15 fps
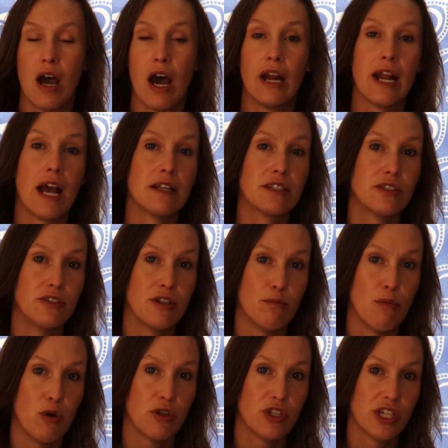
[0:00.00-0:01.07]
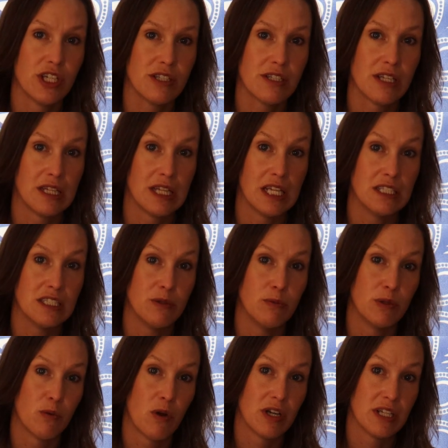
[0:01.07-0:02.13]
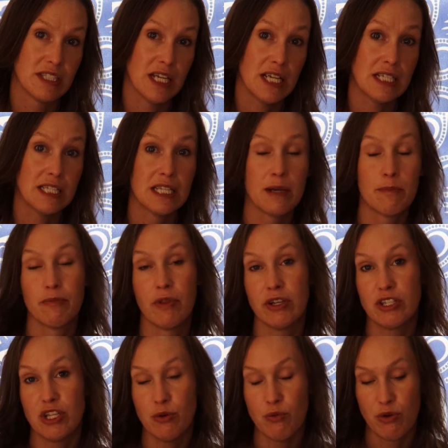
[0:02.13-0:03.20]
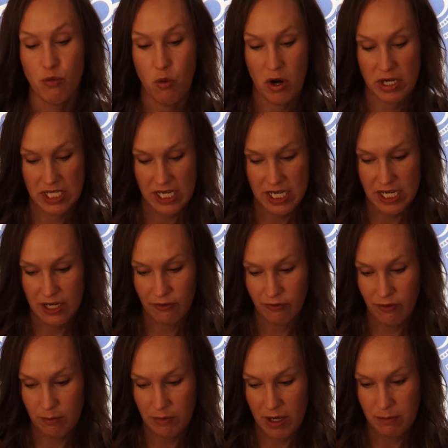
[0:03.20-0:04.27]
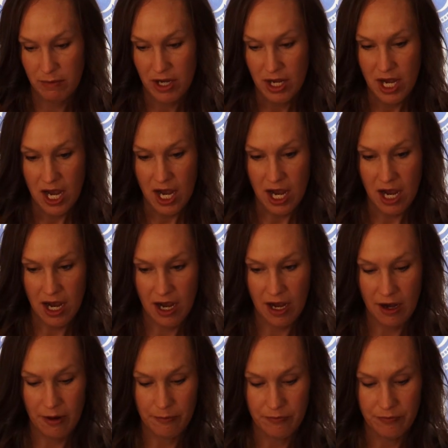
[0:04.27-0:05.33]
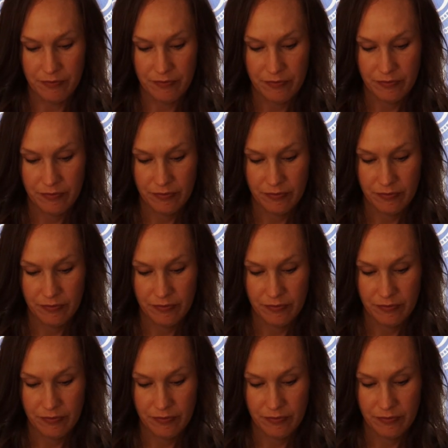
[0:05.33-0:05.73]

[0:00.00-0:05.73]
unanswered emotions and things you would want to say to them, things you would want to hear from them.